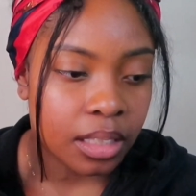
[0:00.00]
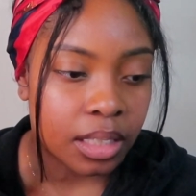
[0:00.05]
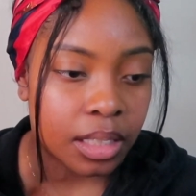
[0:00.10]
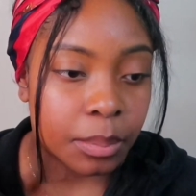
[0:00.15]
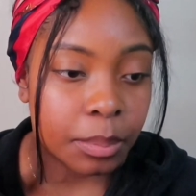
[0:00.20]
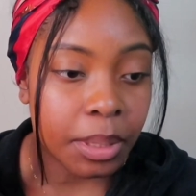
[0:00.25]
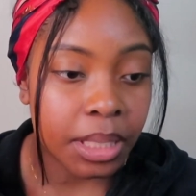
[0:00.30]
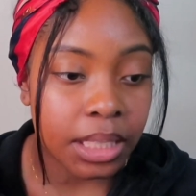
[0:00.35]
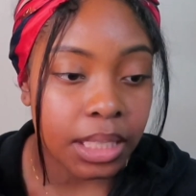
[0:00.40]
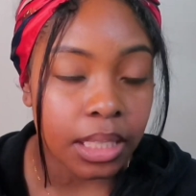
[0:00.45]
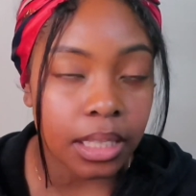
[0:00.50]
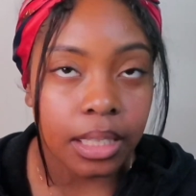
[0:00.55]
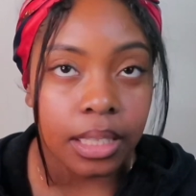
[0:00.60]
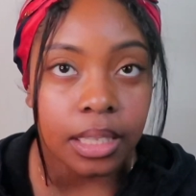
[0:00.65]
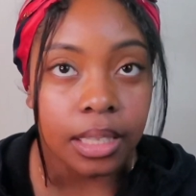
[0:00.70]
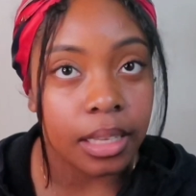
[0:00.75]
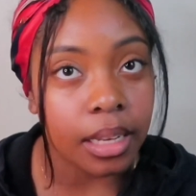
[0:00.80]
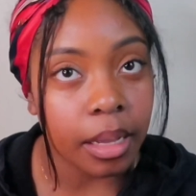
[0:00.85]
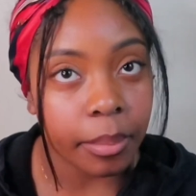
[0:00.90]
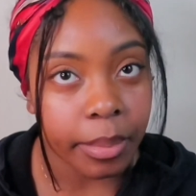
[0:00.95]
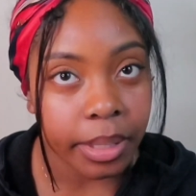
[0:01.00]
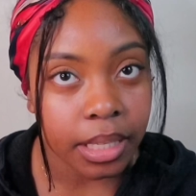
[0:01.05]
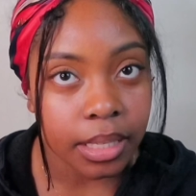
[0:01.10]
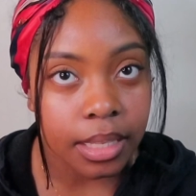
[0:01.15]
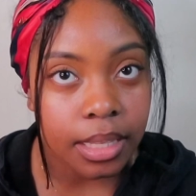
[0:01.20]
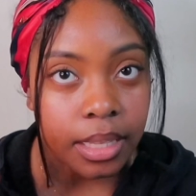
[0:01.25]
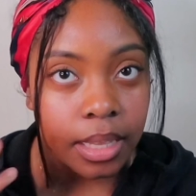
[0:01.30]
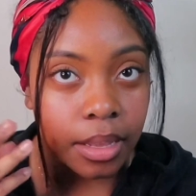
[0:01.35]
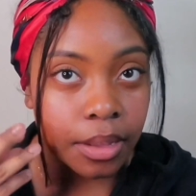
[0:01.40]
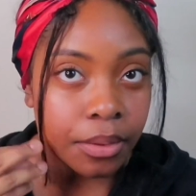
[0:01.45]
basically the numbing
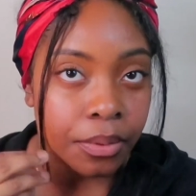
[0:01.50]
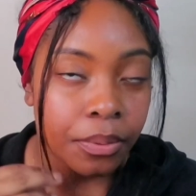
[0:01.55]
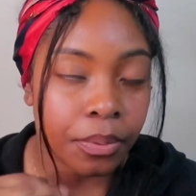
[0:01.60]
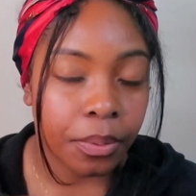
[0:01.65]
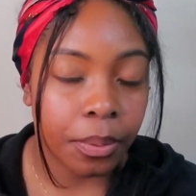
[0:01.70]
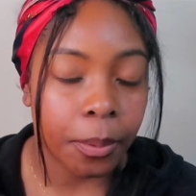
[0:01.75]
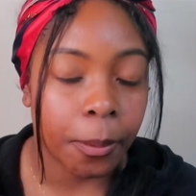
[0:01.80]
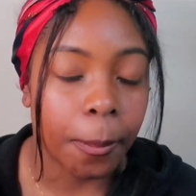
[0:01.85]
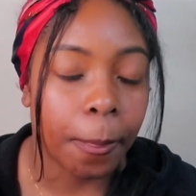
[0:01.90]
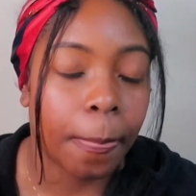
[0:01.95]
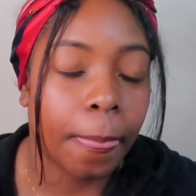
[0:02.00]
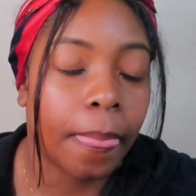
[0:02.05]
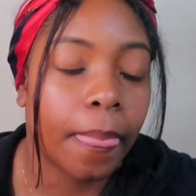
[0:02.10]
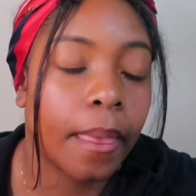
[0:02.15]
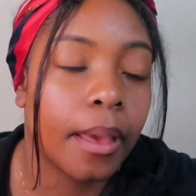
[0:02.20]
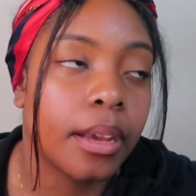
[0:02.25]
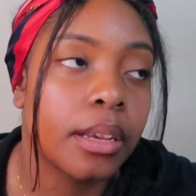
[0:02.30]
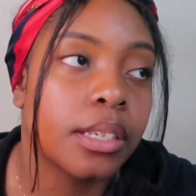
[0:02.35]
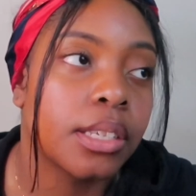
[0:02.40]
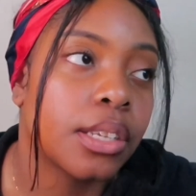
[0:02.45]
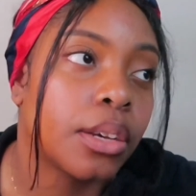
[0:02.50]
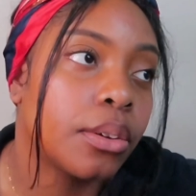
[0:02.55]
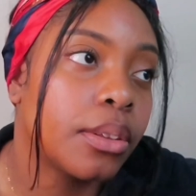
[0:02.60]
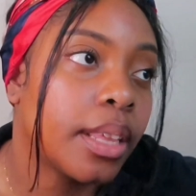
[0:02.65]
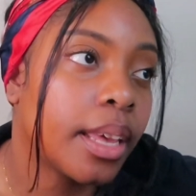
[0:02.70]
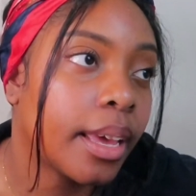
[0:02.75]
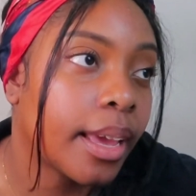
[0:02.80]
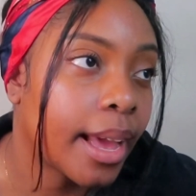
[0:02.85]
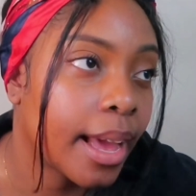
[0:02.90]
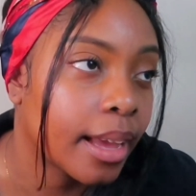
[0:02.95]
stuff so
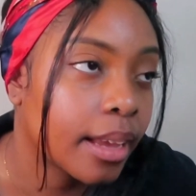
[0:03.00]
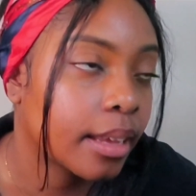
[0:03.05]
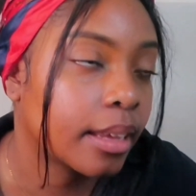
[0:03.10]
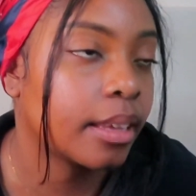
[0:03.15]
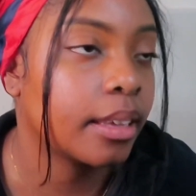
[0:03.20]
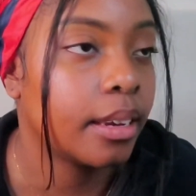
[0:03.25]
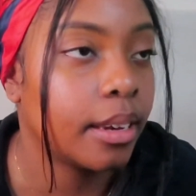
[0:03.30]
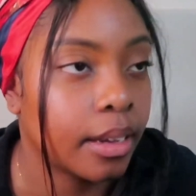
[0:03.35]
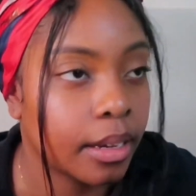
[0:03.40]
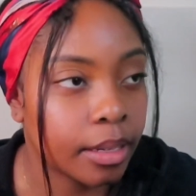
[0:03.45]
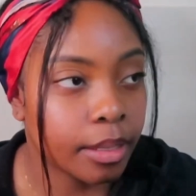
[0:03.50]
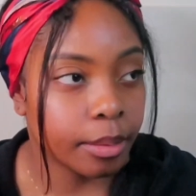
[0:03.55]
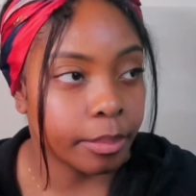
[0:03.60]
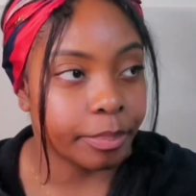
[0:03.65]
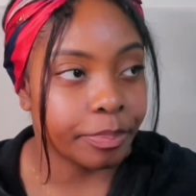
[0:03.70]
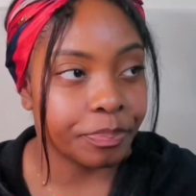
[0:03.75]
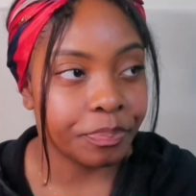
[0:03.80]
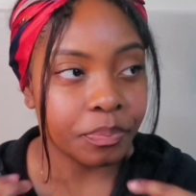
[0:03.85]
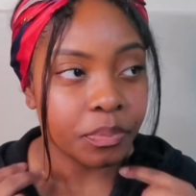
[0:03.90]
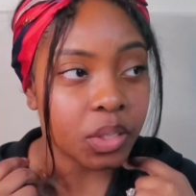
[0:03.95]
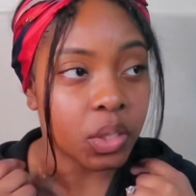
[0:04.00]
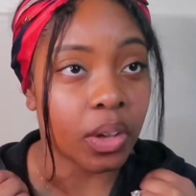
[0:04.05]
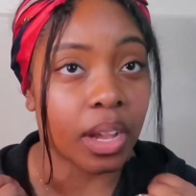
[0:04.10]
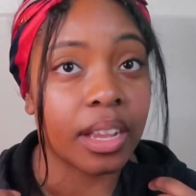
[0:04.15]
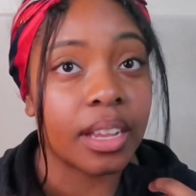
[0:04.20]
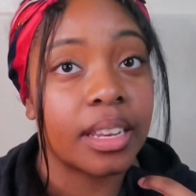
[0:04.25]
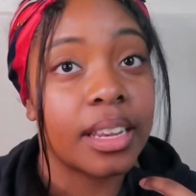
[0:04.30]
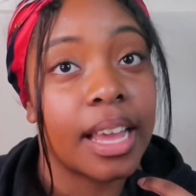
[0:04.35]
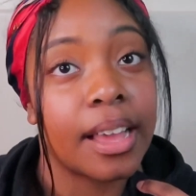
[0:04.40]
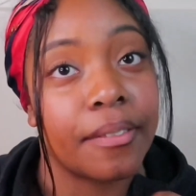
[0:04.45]
that I
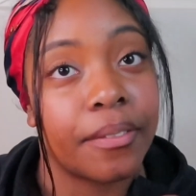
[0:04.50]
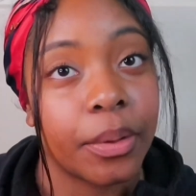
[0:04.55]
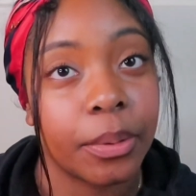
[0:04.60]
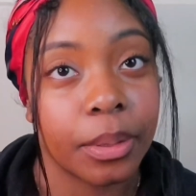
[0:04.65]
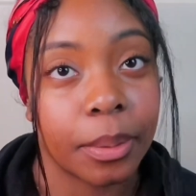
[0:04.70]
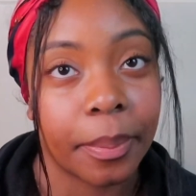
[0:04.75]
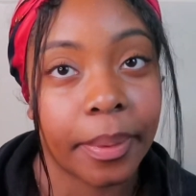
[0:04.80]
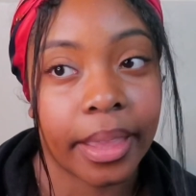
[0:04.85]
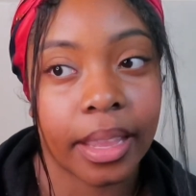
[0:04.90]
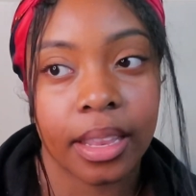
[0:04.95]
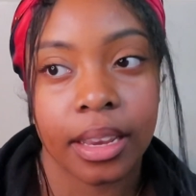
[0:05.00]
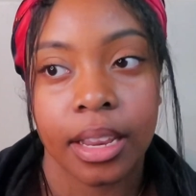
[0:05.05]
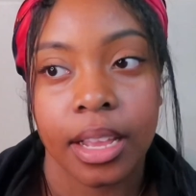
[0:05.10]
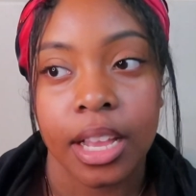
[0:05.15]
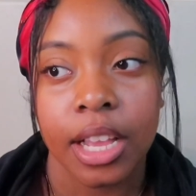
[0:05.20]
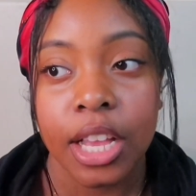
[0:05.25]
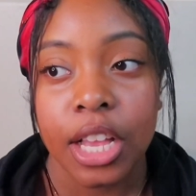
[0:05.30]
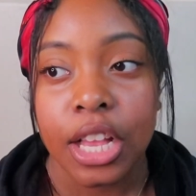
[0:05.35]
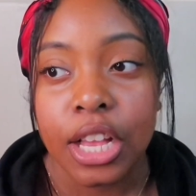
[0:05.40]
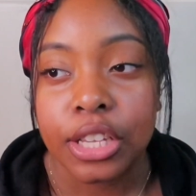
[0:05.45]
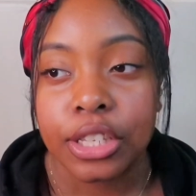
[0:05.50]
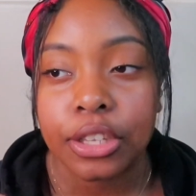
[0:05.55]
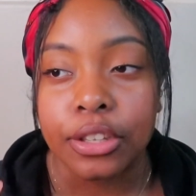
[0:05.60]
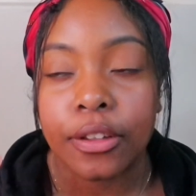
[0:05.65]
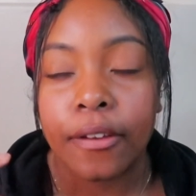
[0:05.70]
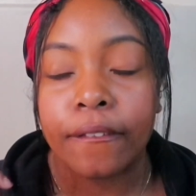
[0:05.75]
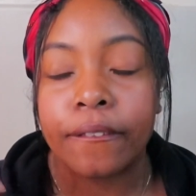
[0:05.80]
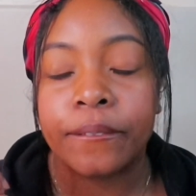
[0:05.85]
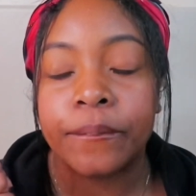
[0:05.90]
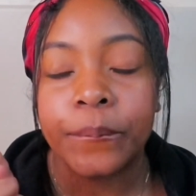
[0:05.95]
could not feel the pain. So
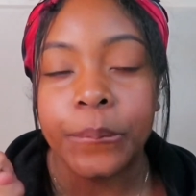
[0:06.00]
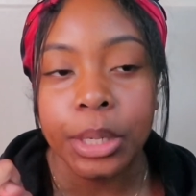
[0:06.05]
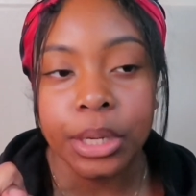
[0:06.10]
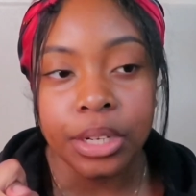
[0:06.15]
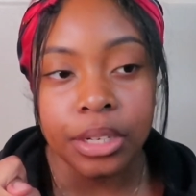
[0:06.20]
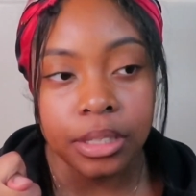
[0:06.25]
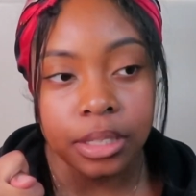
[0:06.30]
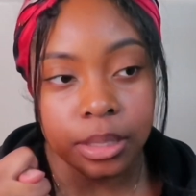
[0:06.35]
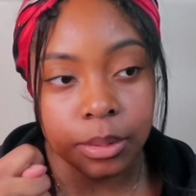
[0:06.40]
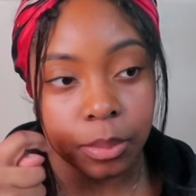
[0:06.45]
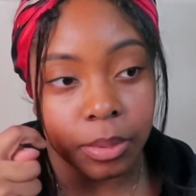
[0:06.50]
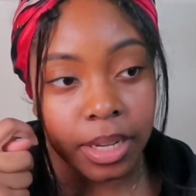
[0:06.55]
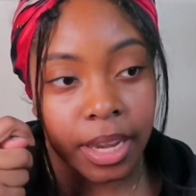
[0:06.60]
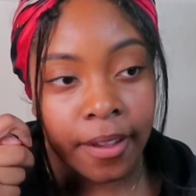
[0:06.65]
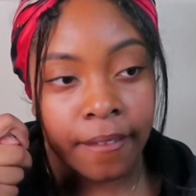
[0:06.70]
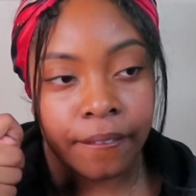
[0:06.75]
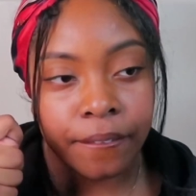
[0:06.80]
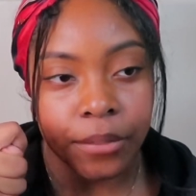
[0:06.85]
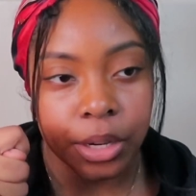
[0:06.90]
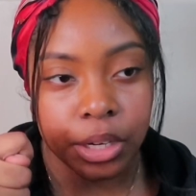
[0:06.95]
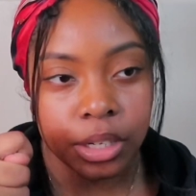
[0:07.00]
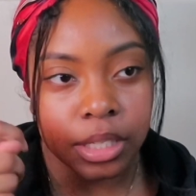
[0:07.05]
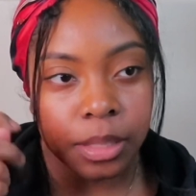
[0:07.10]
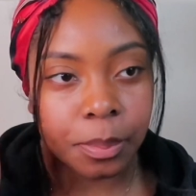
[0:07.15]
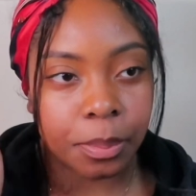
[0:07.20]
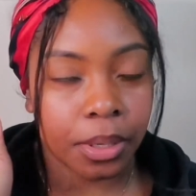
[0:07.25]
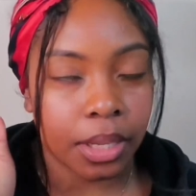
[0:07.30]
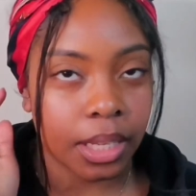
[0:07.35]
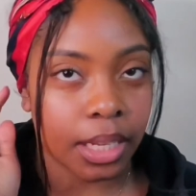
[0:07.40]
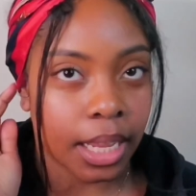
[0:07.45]
when they first
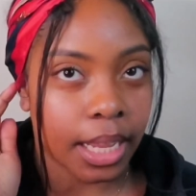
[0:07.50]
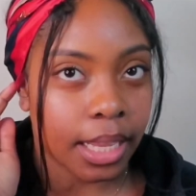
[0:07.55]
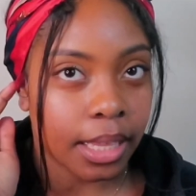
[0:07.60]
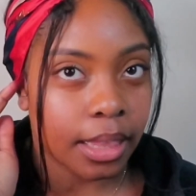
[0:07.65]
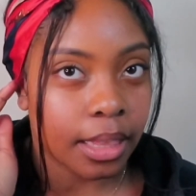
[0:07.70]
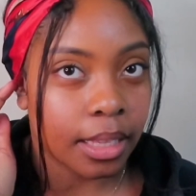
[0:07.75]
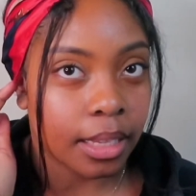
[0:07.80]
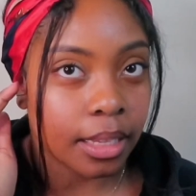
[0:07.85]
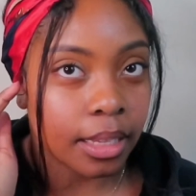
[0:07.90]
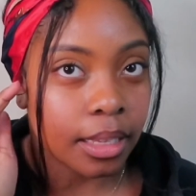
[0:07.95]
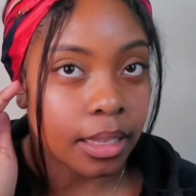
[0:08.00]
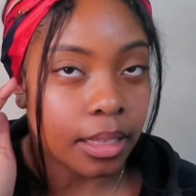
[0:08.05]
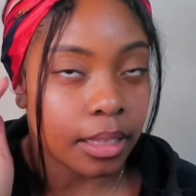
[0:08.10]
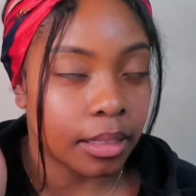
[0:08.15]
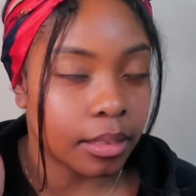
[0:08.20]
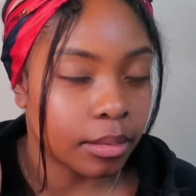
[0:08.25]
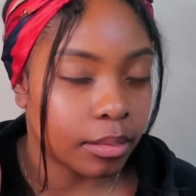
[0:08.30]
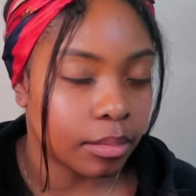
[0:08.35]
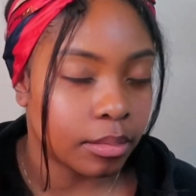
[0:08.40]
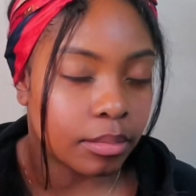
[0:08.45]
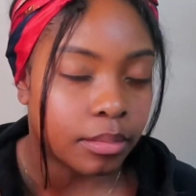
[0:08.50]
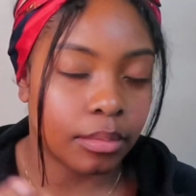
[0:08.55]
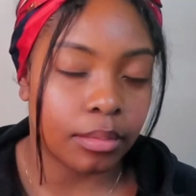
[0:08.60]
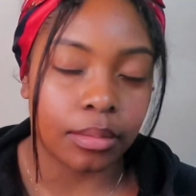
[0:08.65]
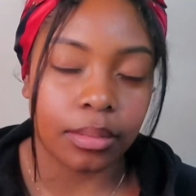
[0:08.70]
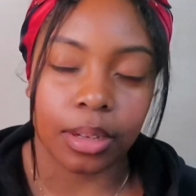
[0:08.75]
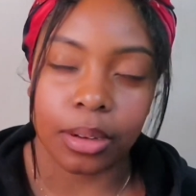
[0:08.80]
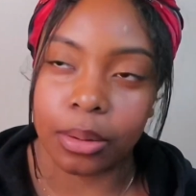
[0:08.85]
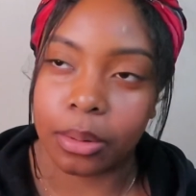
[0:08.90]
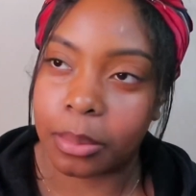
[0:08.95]
put like the,
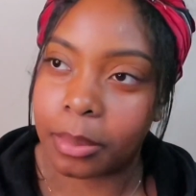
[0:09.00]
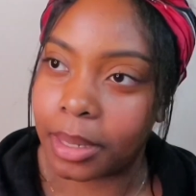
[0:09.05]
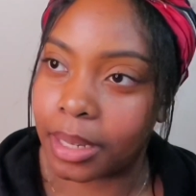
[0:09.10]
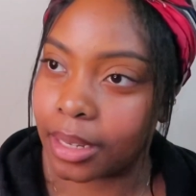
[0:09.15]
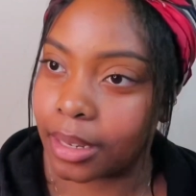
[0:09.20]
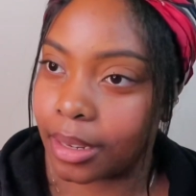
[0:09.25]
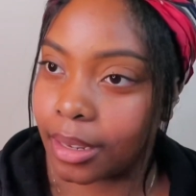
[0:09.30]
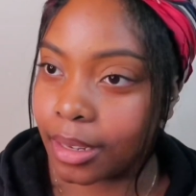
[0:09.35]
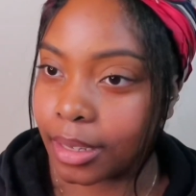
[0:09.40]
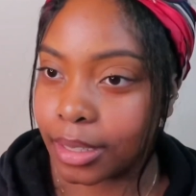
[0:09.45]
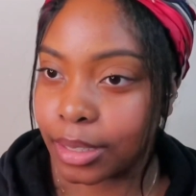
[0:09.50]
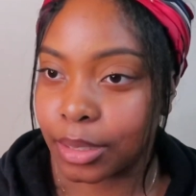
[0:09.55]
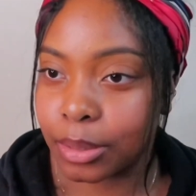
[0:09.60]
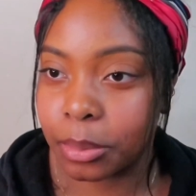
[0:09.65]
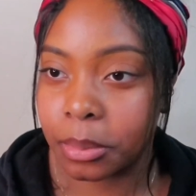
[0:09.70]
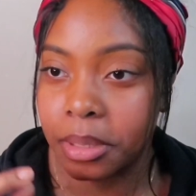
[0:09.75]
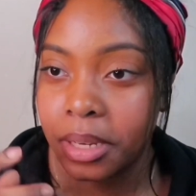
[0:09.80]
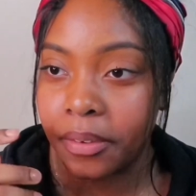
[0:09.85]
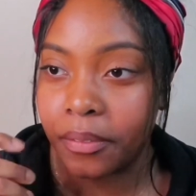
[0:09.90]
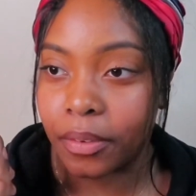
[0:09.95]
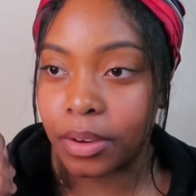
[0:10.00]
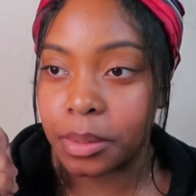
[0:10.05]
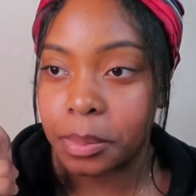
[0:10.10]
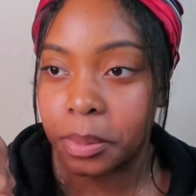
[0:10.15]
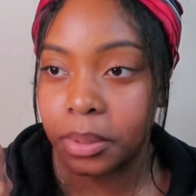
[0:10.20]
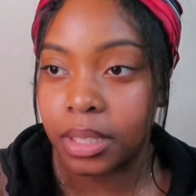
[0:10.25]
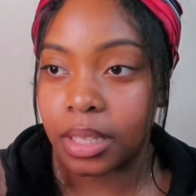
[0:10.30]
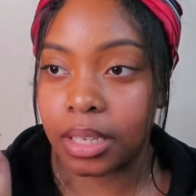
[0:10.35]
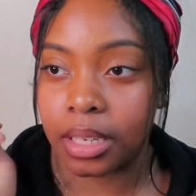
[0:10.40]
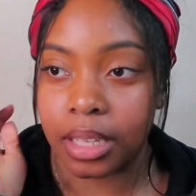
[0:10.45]
oh my gosh, when they first
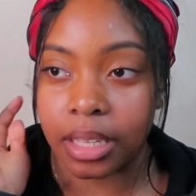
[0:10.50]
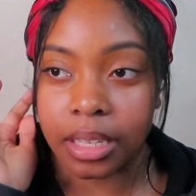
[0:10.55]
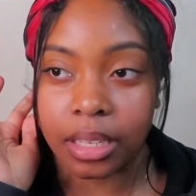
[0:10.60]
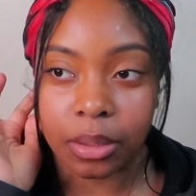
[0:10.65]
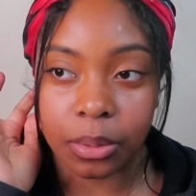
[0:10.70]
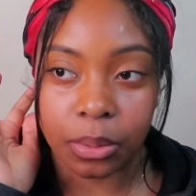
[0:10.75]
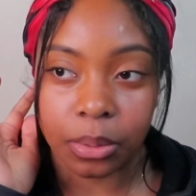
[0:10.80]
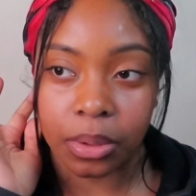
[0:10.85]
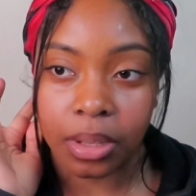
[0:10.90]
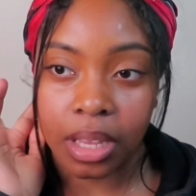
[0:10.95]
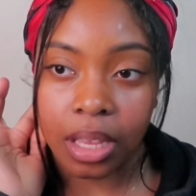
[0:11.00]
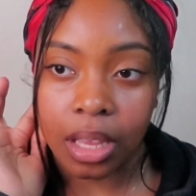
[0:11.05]
put the needle,